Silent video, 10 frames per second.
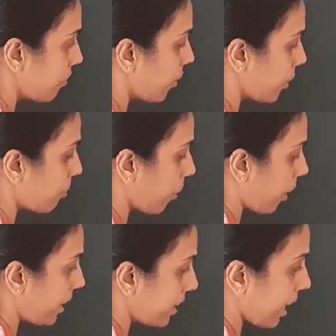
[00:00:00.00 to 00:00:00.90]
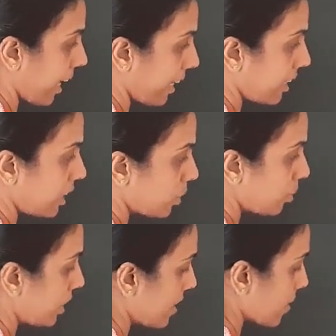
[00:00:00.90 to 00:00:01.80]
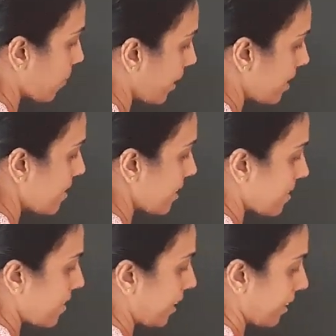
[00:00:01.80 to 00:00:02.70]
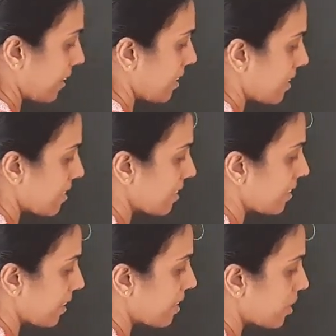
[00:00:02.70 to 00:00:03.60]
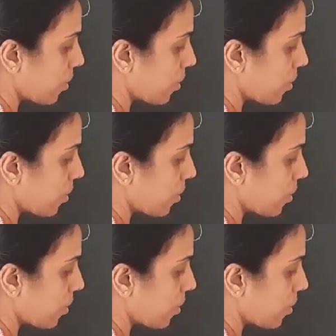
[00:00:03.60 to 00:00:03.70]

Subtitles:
4.9 into t square is 16, isn't it?